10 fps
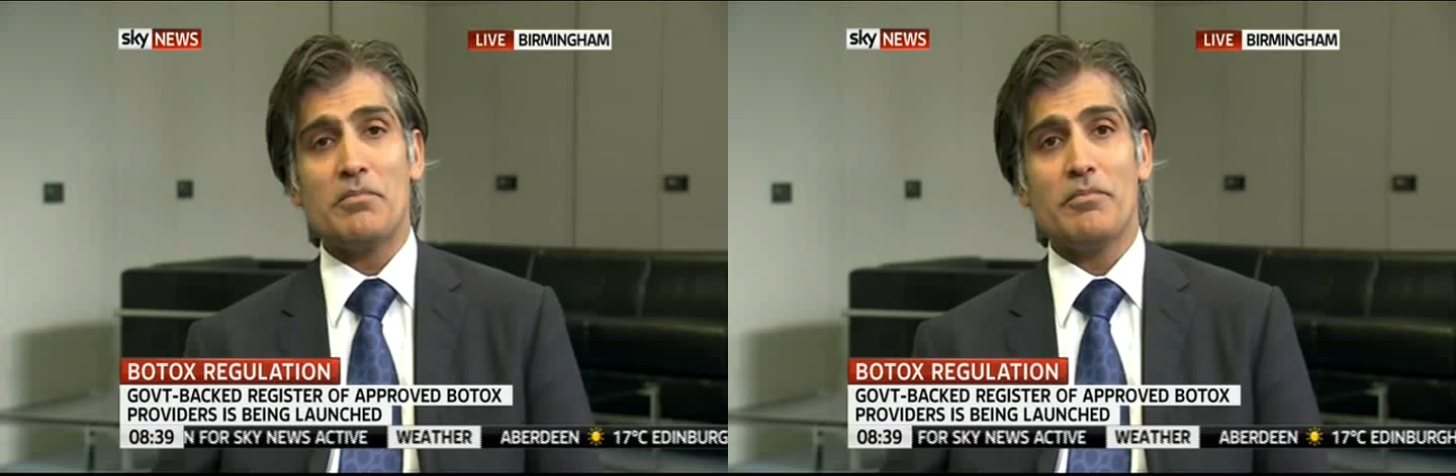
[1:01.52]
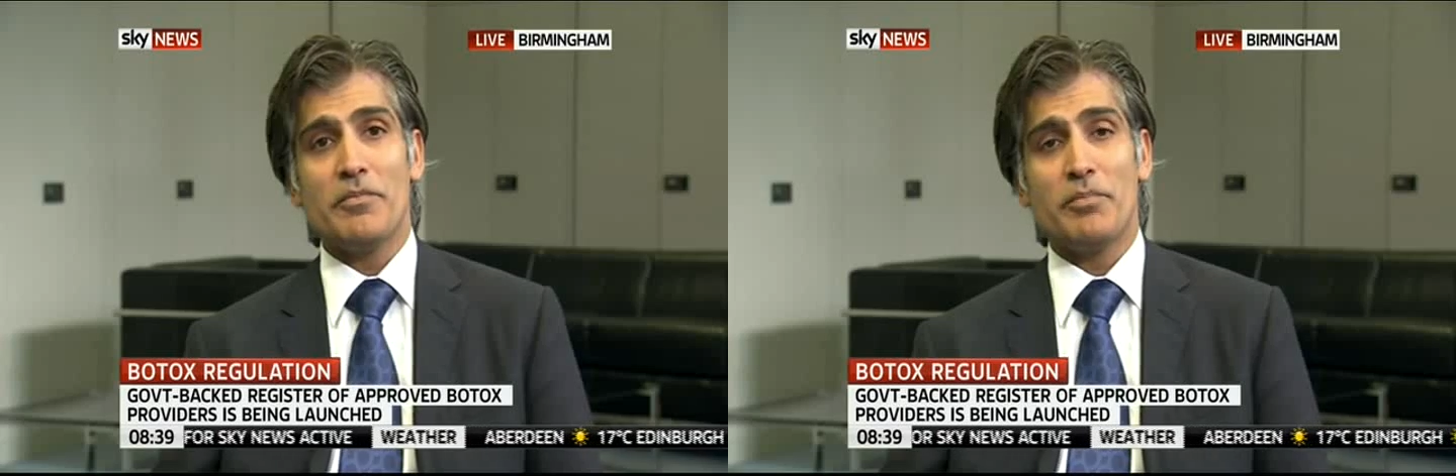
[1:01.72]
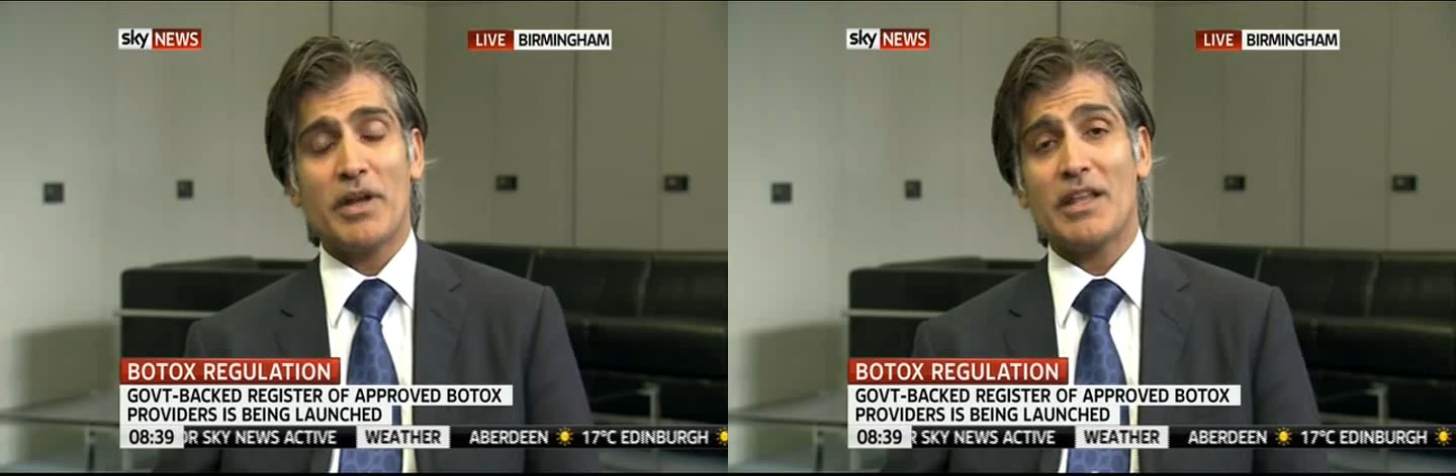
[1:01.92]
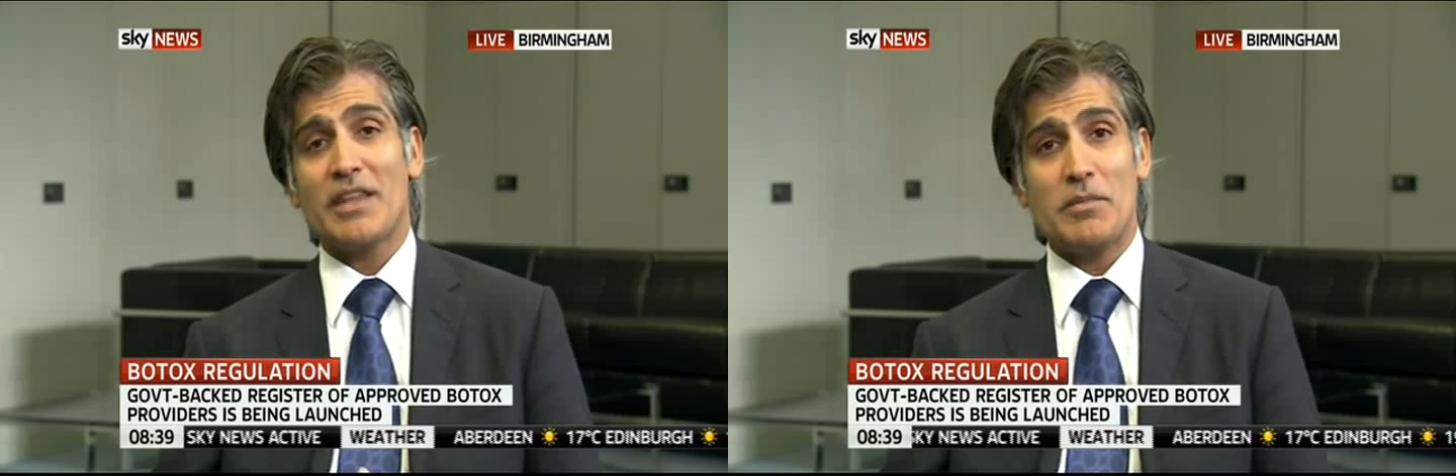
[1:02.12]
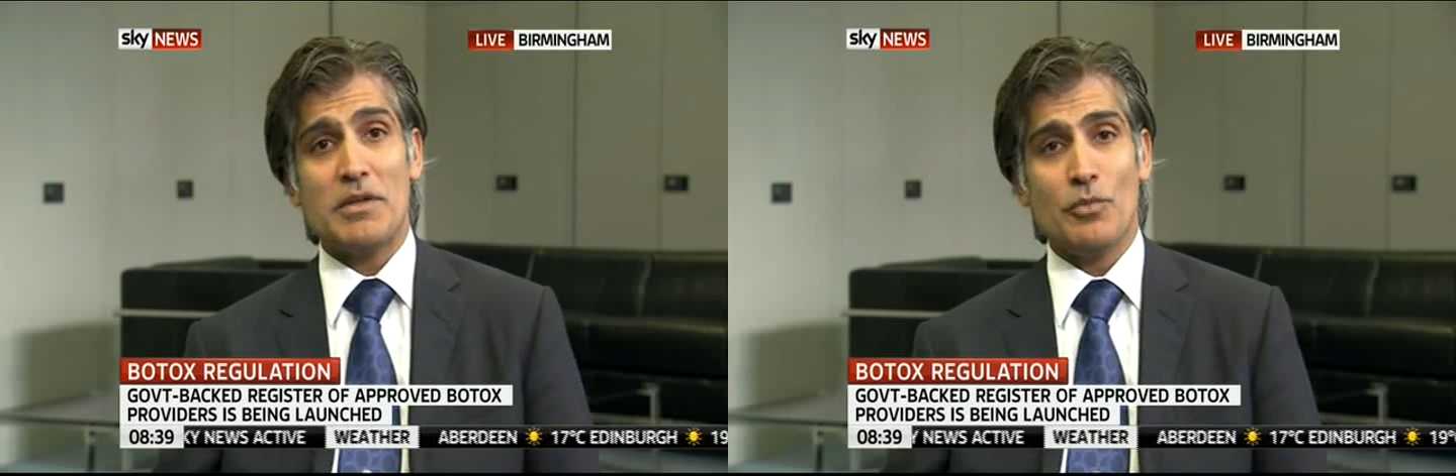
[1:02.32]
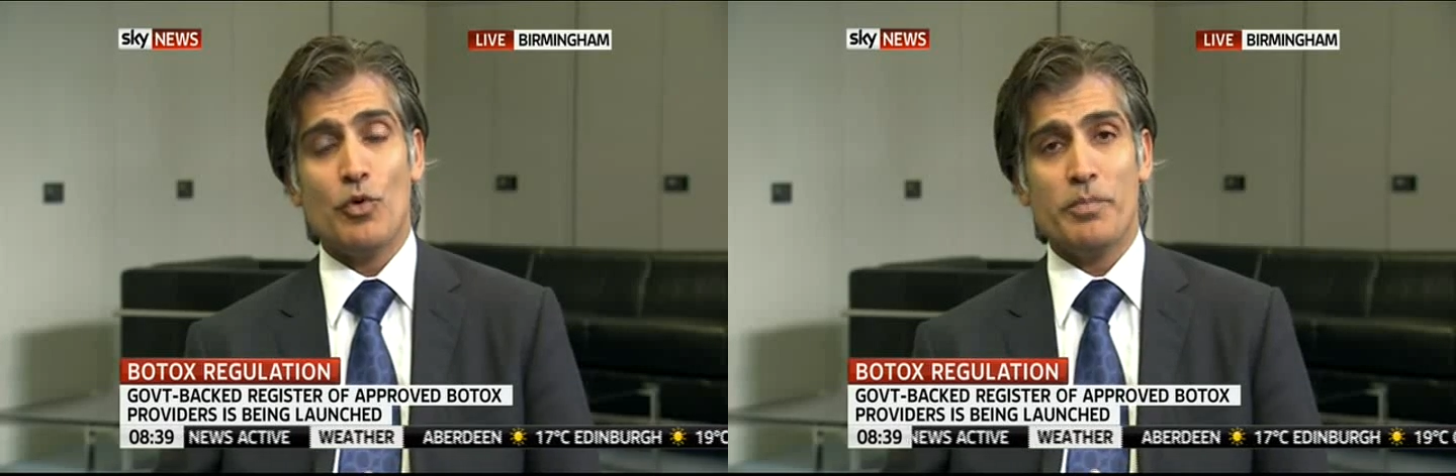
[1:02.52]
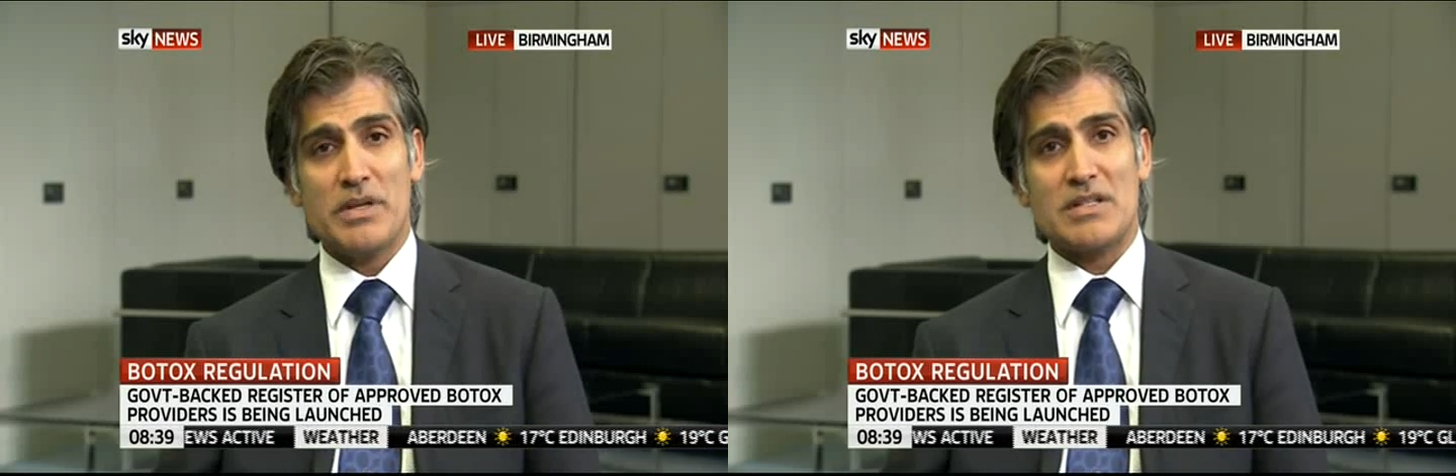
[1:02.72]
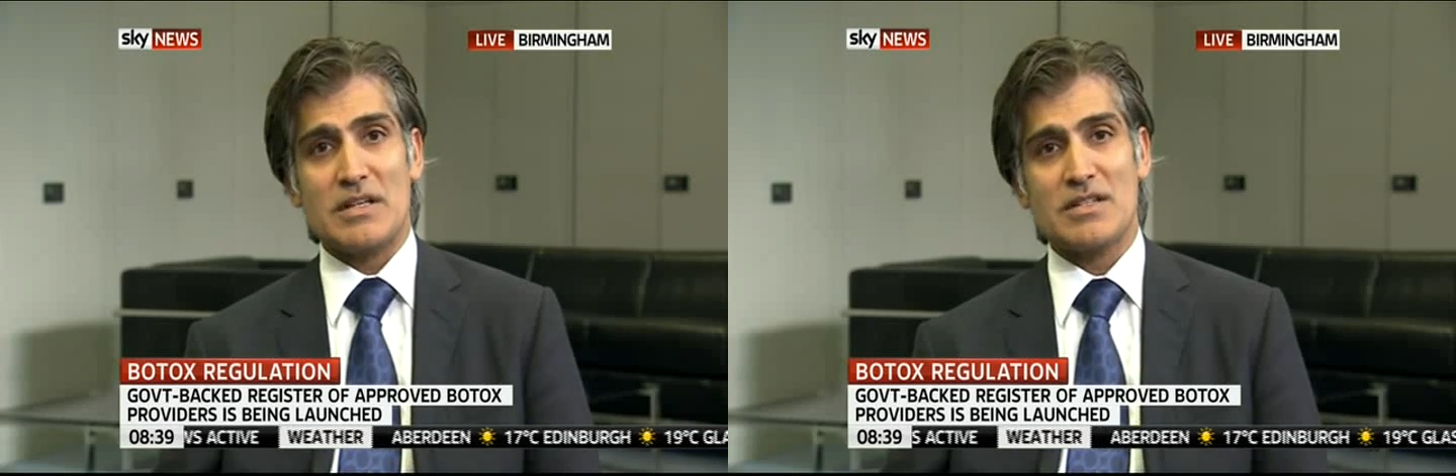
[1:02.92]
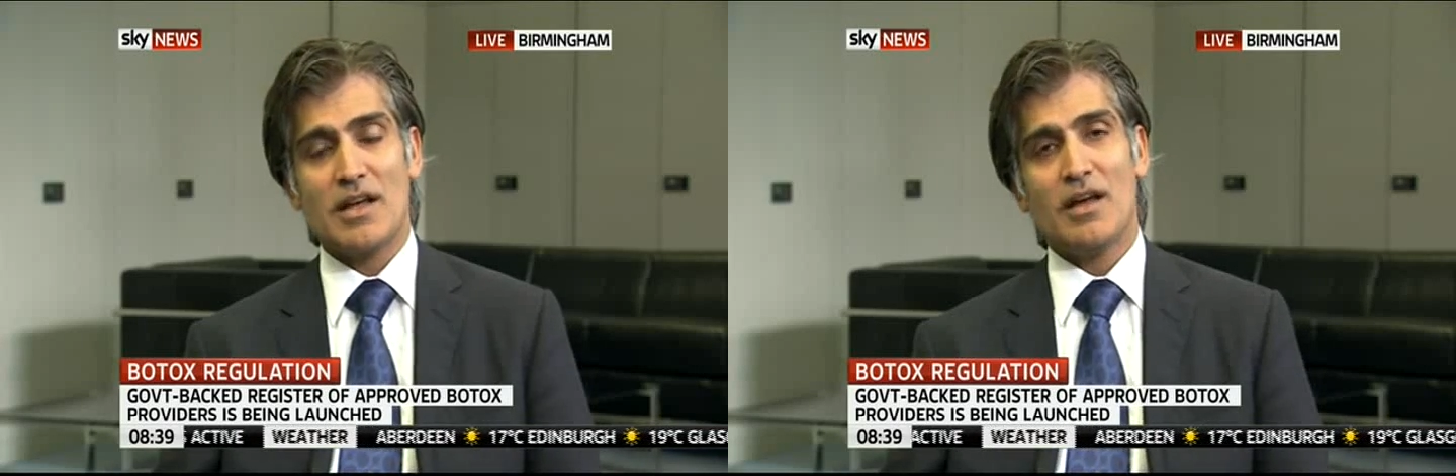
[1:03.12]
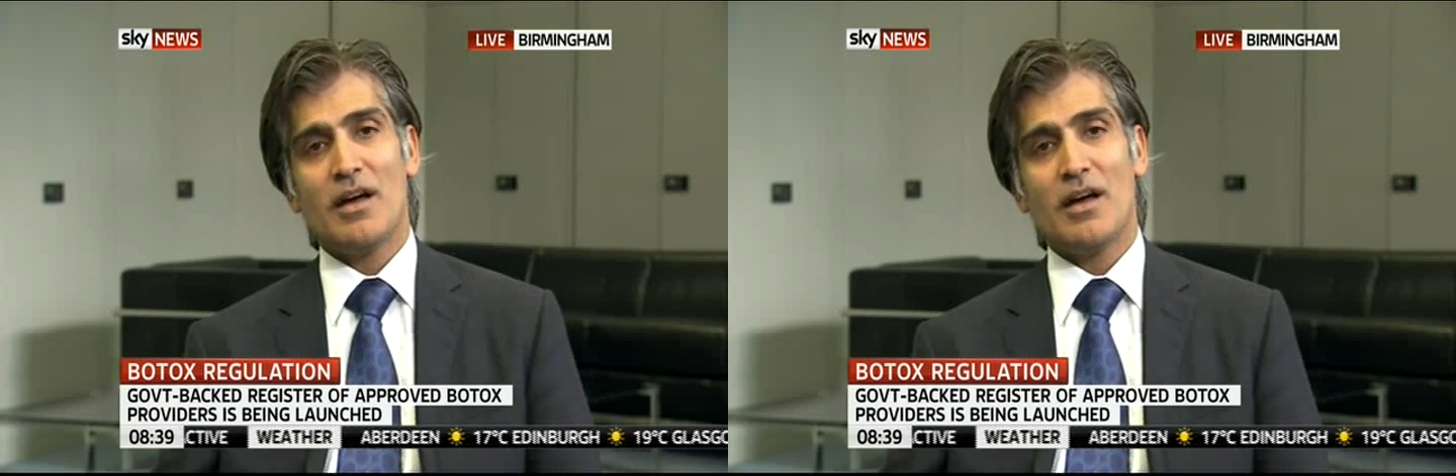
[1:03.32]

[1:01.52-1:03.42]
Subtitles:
them in more business.